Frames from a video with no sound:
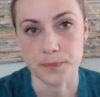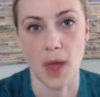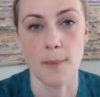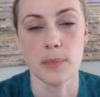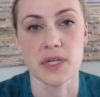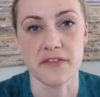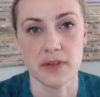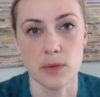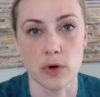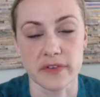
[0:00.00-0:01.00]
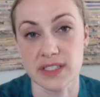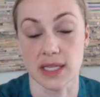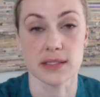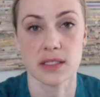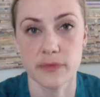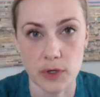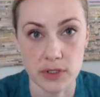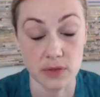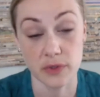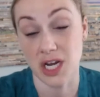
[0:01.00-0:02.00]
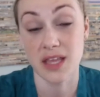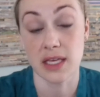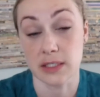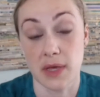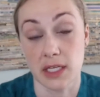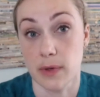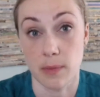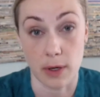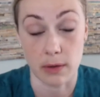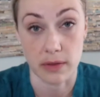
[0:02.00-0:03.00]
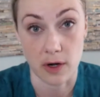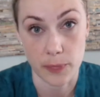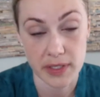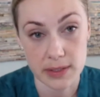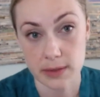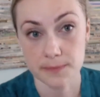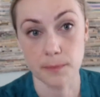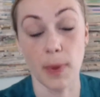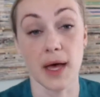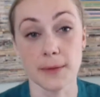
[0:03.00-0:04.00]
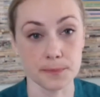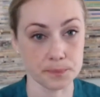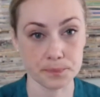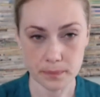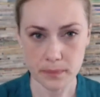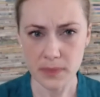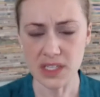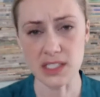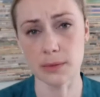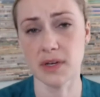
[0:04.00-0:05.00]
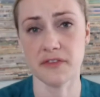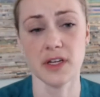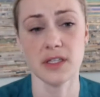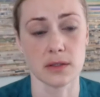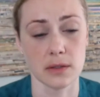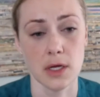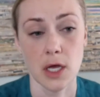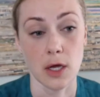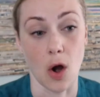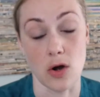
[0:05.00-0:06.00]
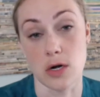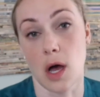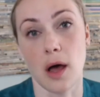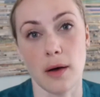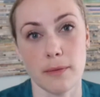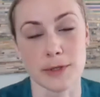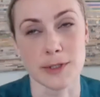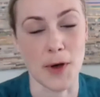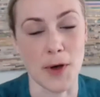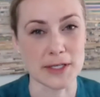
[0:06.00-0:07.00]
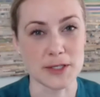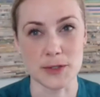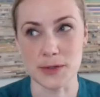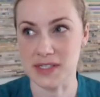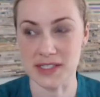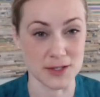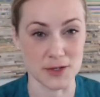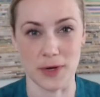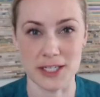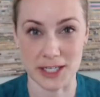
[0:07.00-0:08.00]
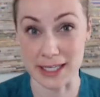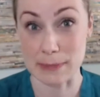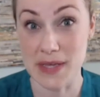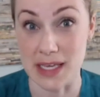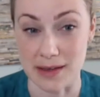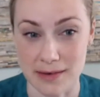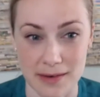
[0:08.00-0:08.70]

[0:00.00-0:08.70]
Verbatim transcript: I'm definitely more of a sensitive person, which I think makes me a better therapist. But some of my friends are are not responding to this situation like me.